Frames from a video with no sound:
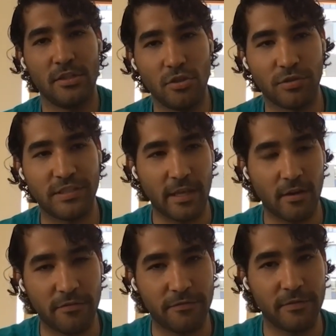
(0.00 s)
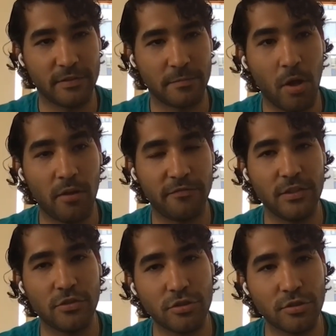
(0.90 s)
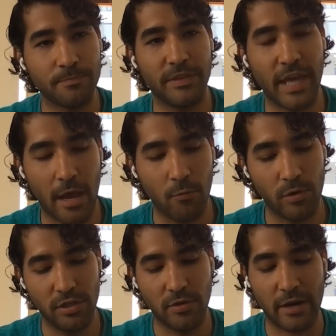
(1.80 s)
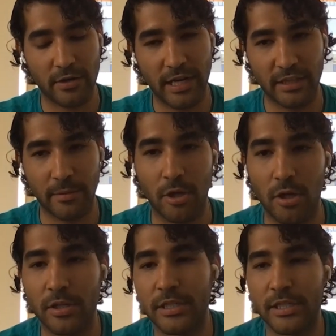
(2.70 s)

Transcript: you know, set of small features that when you aggregate them all,